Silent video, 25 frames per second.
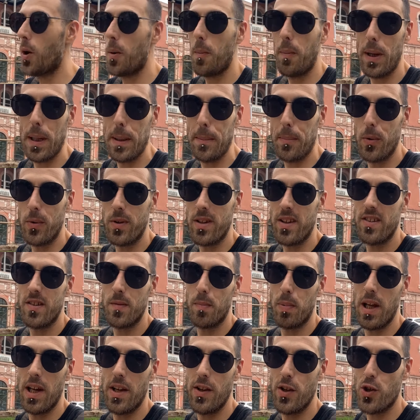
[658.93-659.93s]
of people
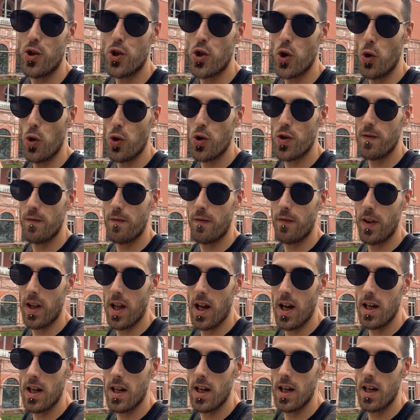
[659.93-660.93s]
display the Georgian
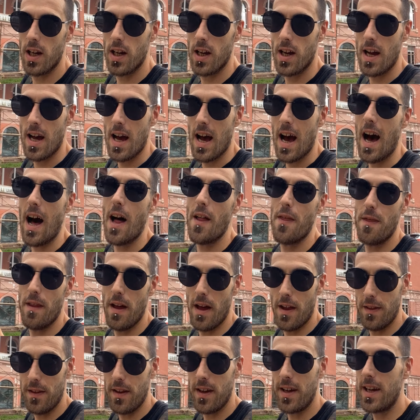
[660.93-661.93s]
flag and
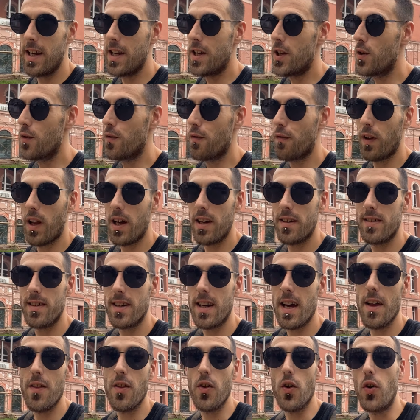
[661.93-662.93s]
then the EU flag
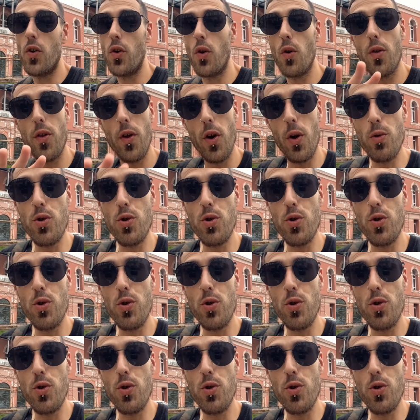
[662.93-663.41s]
together. And although